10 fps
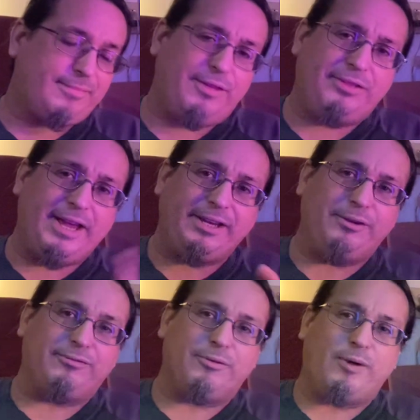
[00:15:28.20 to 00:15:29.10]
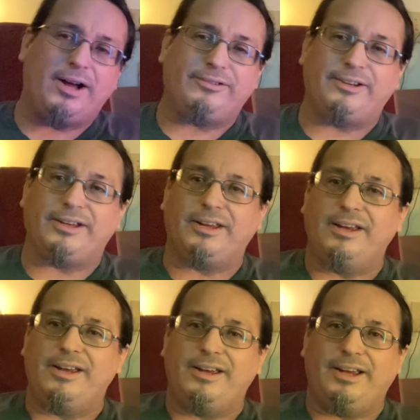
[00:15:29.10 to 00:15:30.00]
thank you for watching
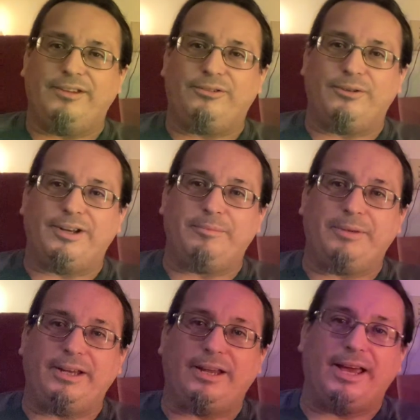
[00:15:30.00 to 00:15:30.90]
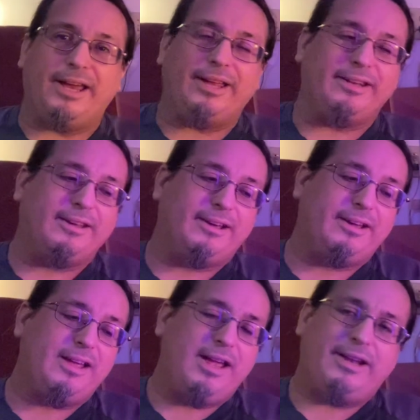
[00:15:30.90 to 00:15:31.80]
and joining me, and
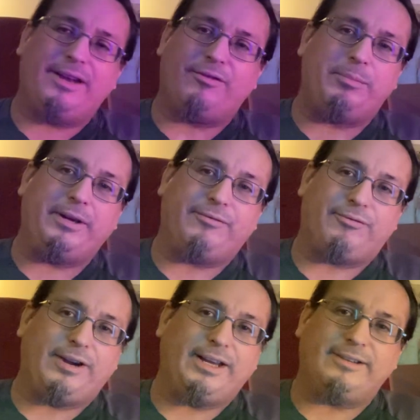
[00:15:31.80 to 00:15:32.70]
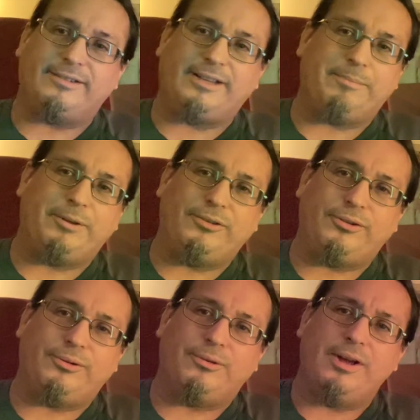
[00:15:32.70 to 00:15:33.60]
never be afraid to step
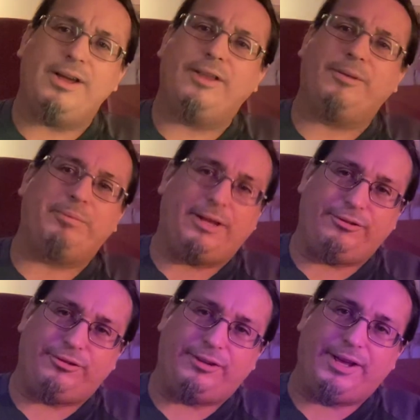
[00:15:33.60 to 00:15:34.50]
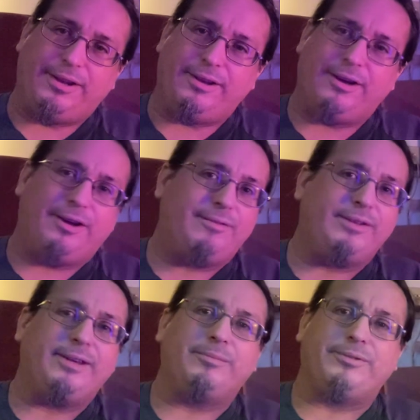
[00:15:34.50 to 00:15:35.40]
into the pleasure den of
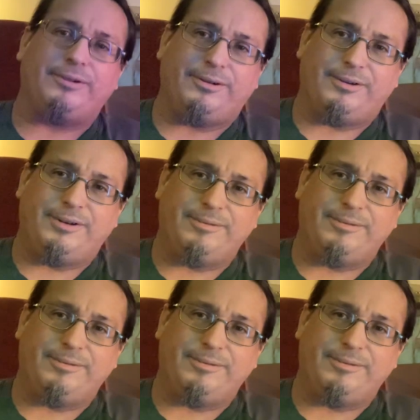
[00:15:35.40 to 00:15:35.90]
the absurd.